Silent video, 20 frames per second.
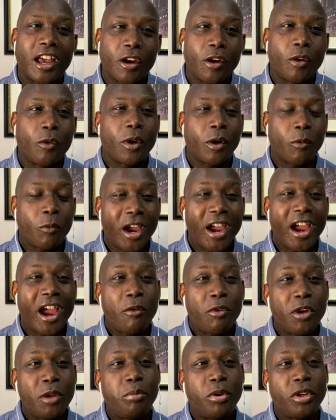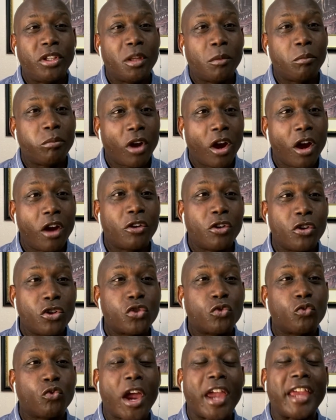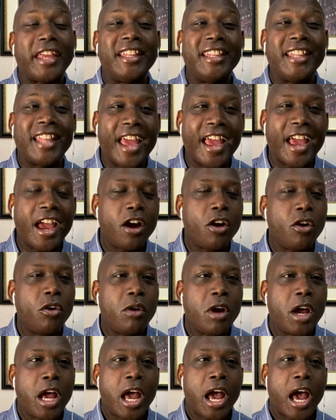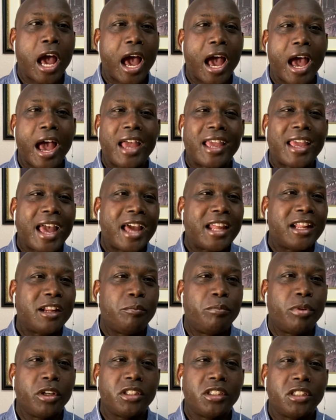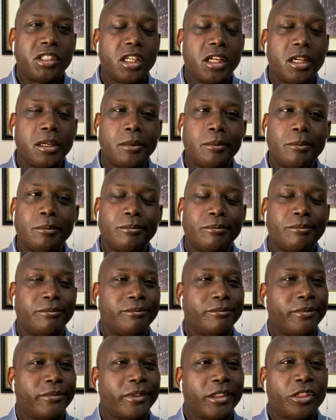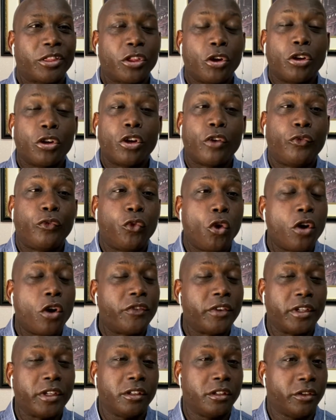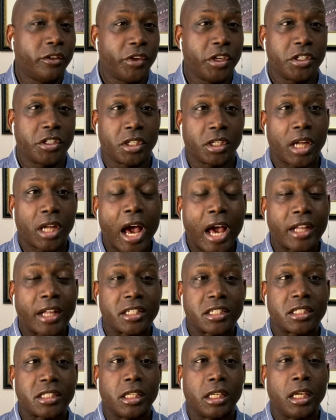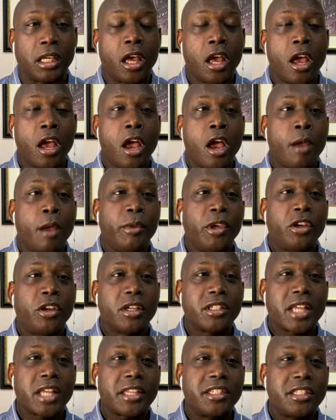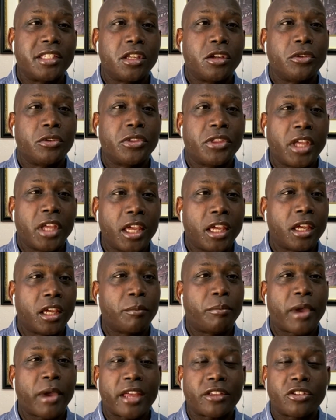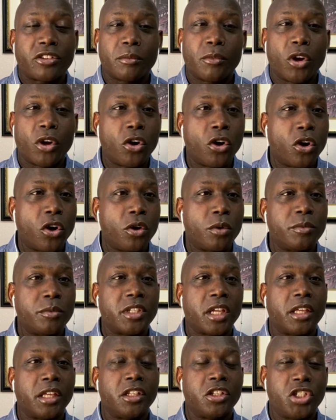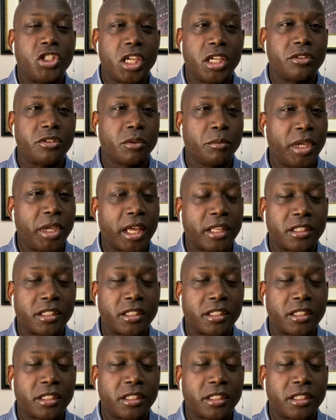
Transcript: I would put the Broncos right now, I got to put them third or fourth in the division, honestly, because I still think Patrick Mahomes and the Chiefs will be